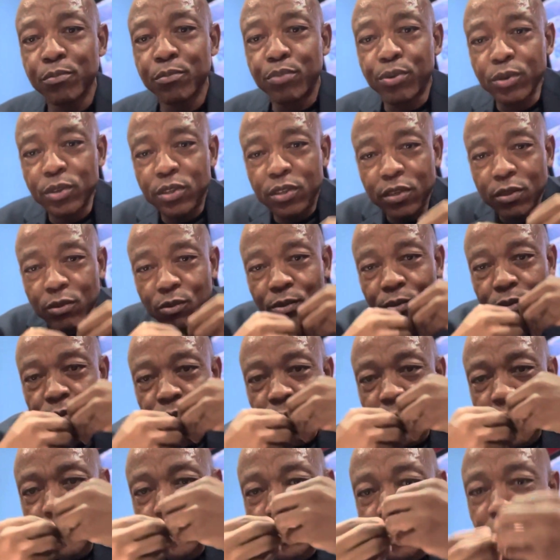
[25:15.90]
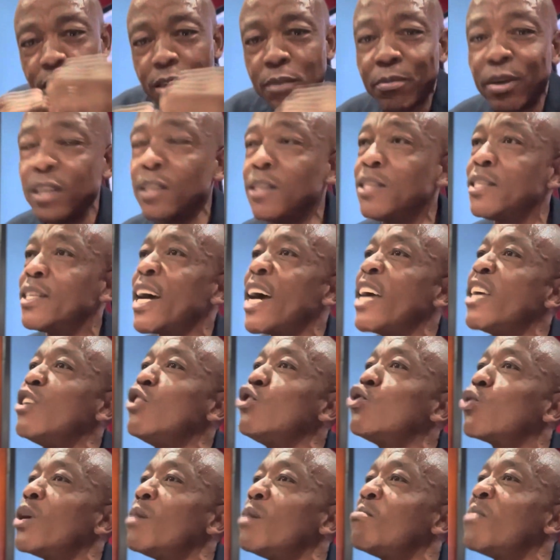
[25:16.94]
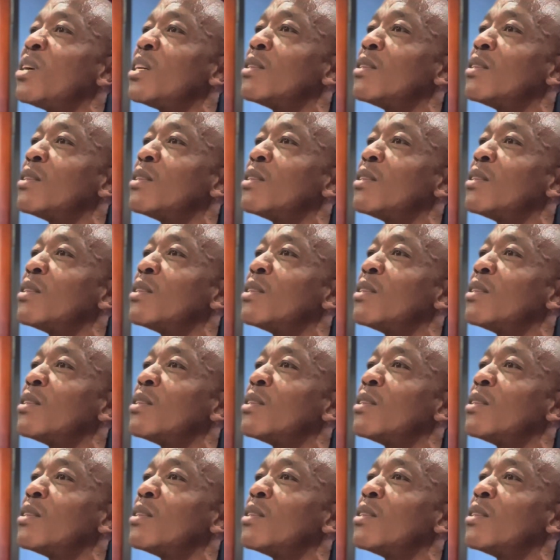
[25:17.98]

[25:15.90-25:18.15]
put what? But now enjoyment.